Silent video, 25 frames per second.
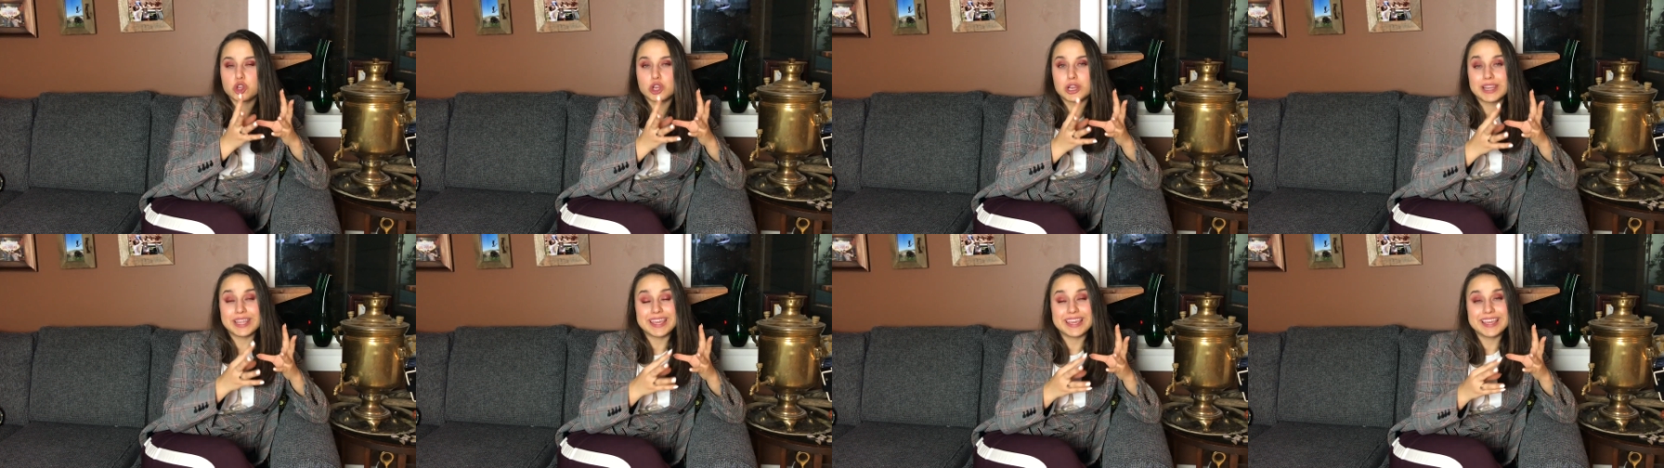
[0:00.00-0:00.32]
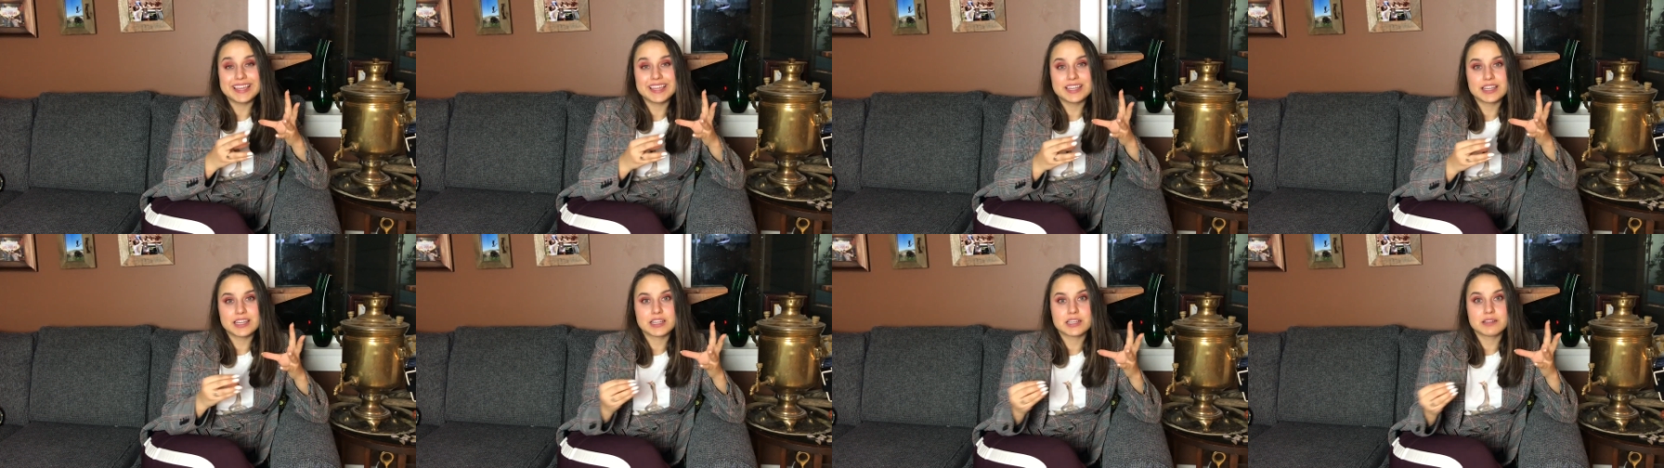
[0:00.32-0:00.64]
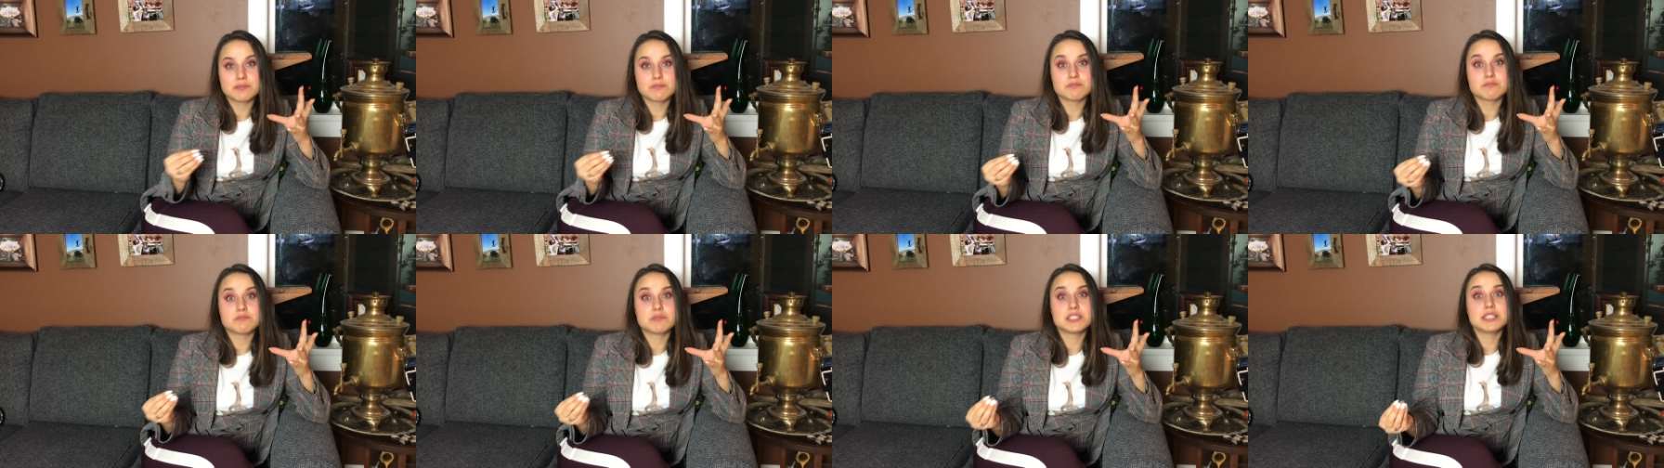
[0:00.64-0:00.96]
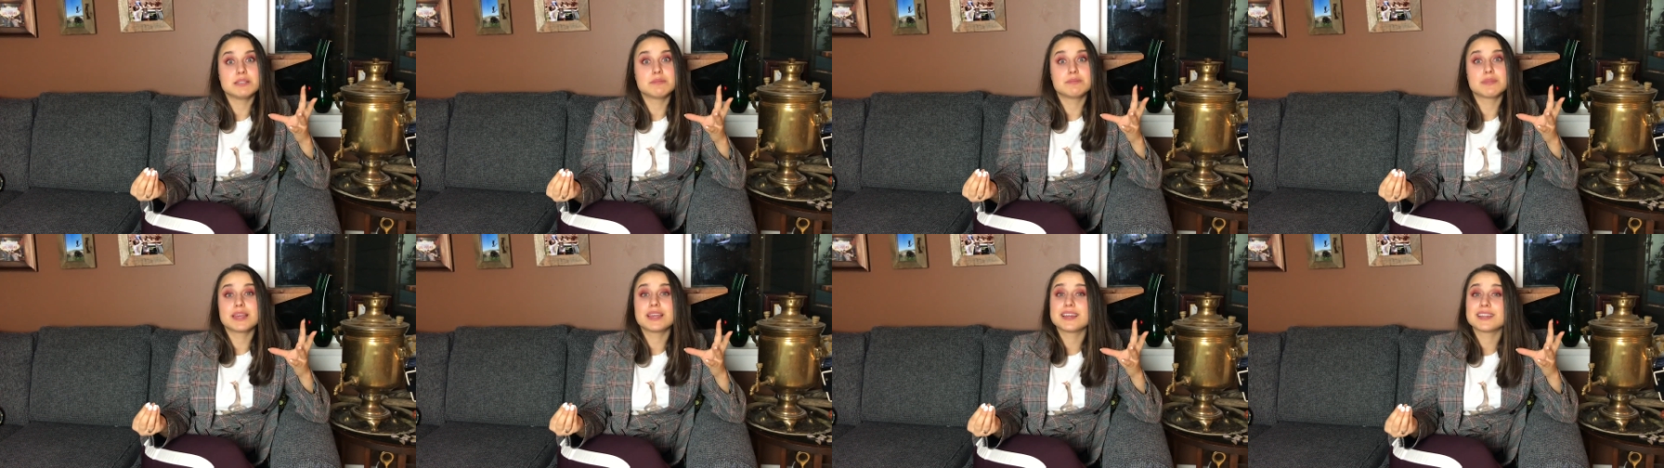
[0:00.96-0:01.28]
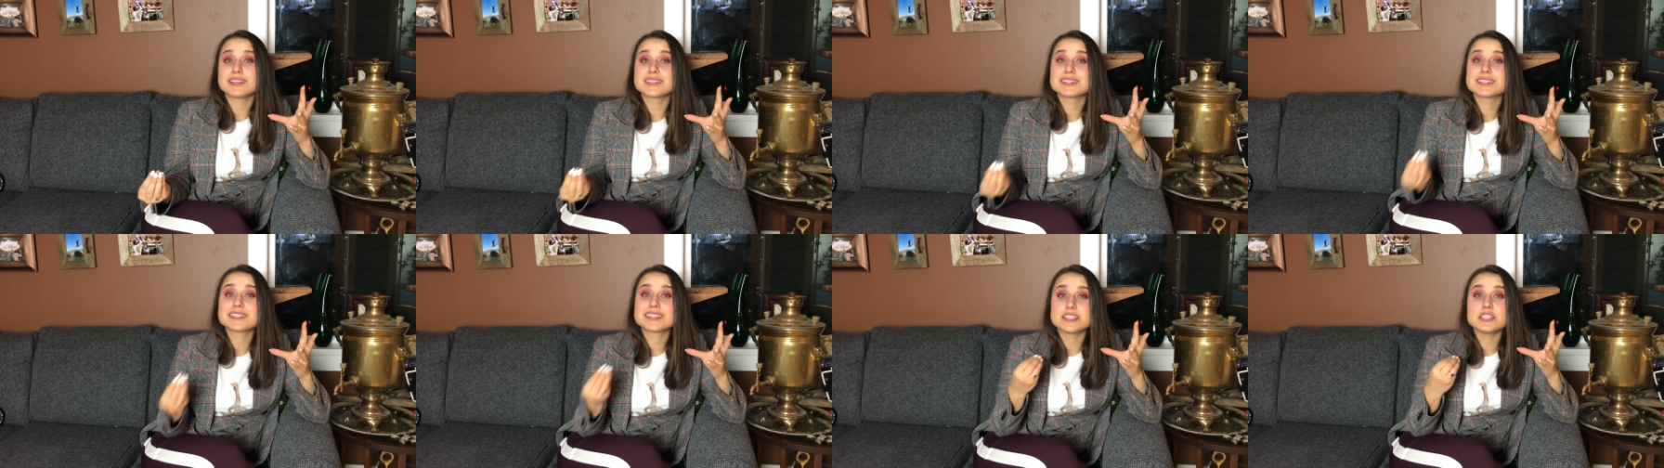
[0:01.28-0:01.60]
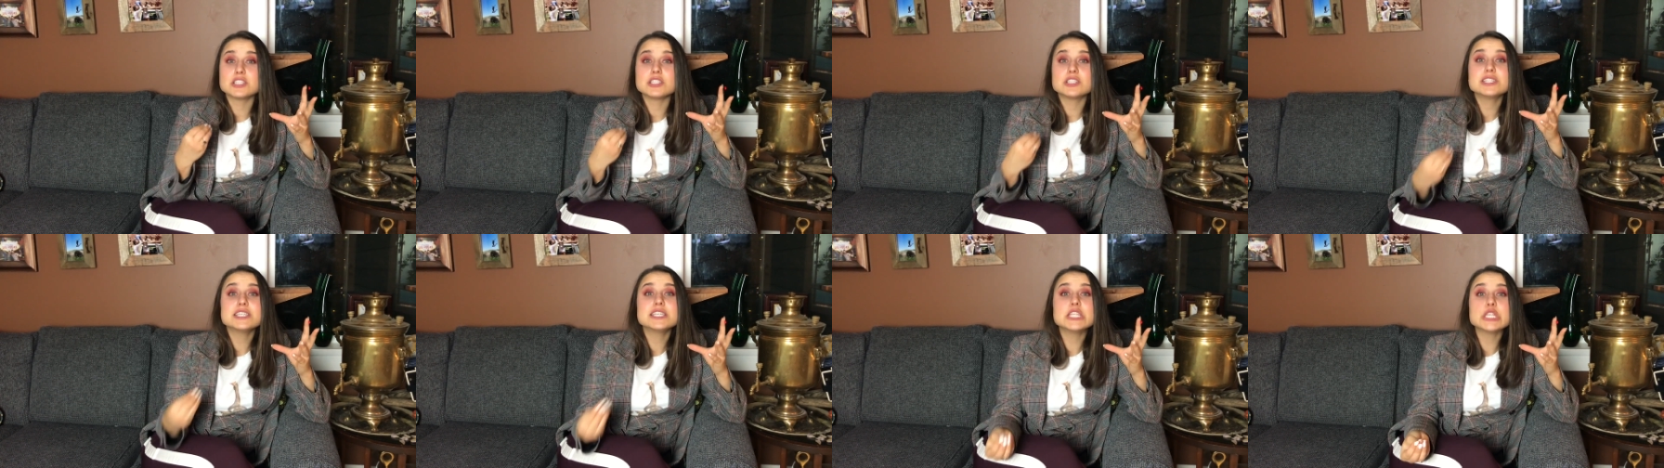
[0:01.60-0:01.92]
leg seem like it's
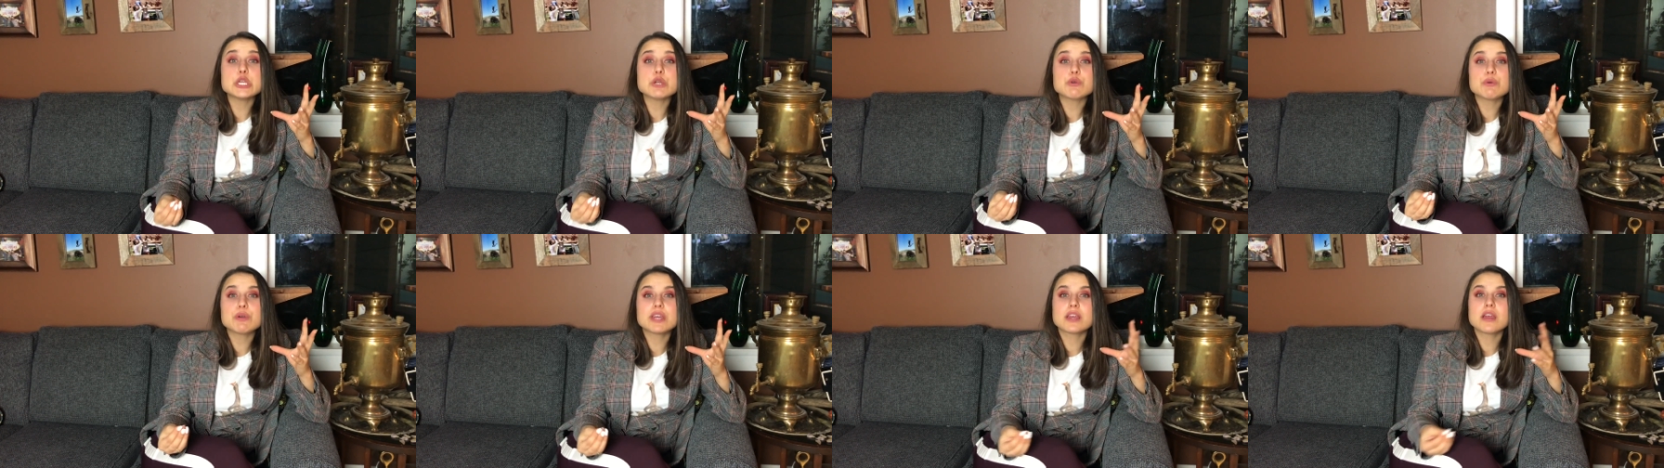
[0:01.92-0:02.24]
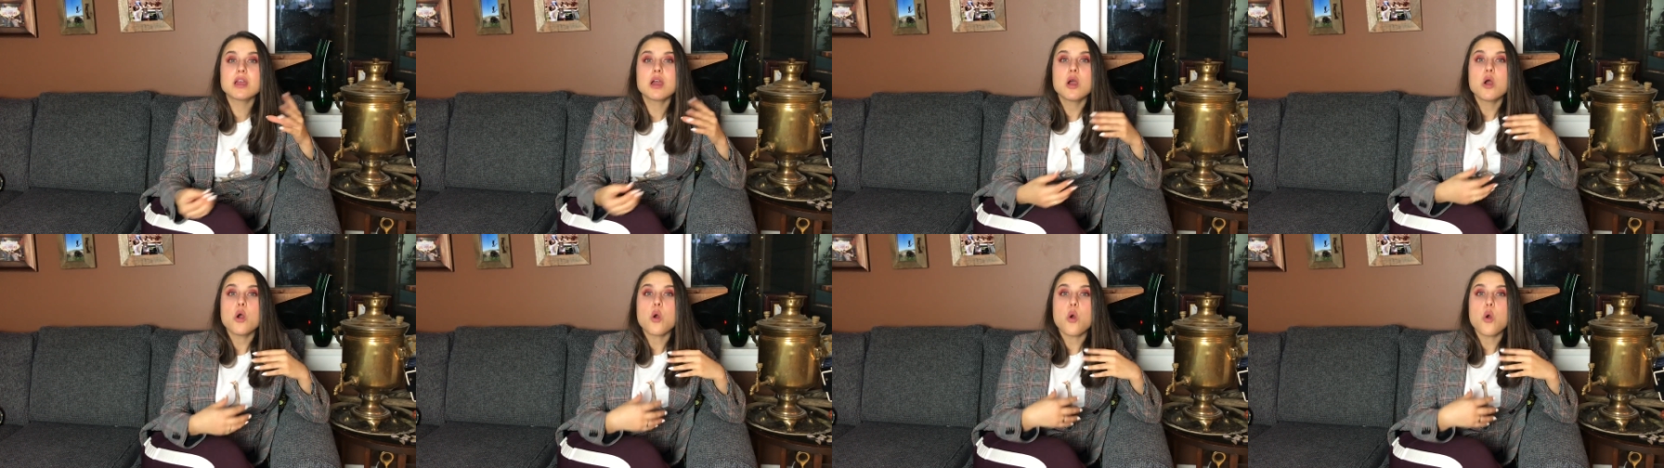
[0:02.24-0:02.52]
continuing,